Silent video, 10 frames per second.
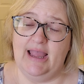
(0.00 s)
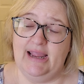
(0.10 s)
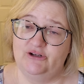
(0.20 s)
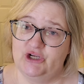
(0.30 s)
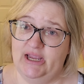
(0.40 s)

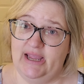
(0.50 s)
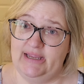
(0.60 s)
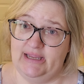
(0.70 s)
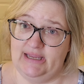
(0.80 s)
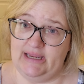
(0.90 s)

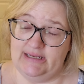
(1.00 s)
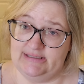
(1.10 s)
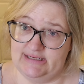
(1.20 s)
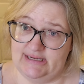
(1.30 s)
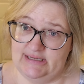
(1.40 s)

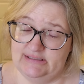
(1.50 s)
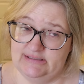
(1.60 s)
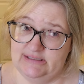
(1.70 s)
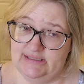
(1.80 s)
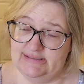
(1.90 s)

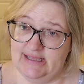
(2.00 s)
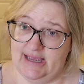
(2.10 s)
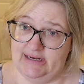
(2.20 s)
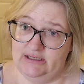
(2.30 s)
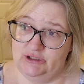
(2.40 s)
H-A-E-Ds. Is
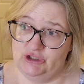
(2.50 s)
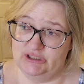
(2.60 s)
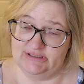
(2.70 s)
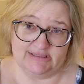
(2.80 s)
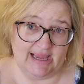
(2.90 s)
that
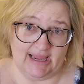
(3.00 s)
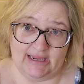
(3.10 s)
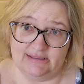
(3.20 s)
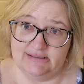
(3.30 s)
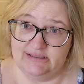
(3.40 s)
just
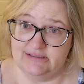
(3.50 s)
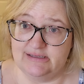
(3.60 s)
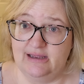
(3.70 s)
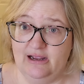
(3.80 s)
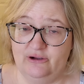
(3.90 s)
Hades? Is
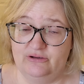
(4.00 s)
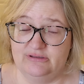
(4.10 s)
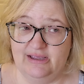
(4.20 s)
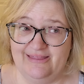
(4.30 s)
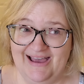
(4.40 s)
that how you
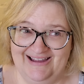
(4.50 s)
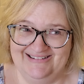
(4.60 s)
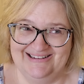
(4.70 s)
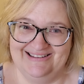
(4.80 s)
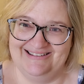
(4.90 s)
say
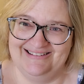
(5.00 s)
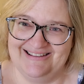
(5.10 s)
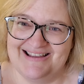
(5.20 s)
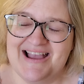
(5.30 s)
that?